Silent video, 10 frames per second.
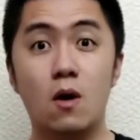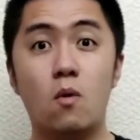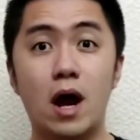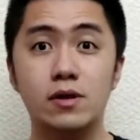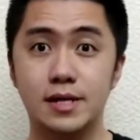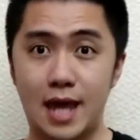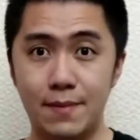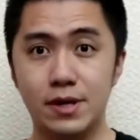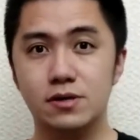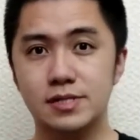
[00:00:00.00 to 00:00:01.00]
While the
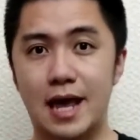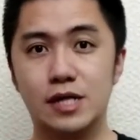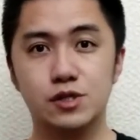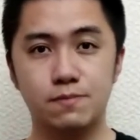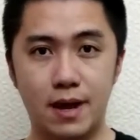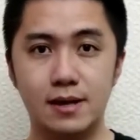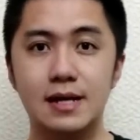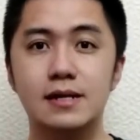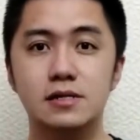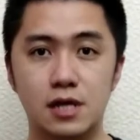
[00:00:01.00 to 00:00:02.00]
chemical test
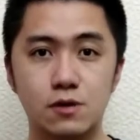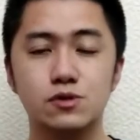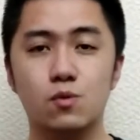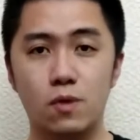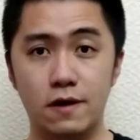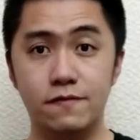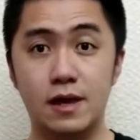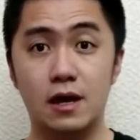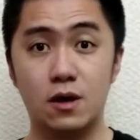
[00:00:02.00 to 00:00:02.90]
mainly deals with the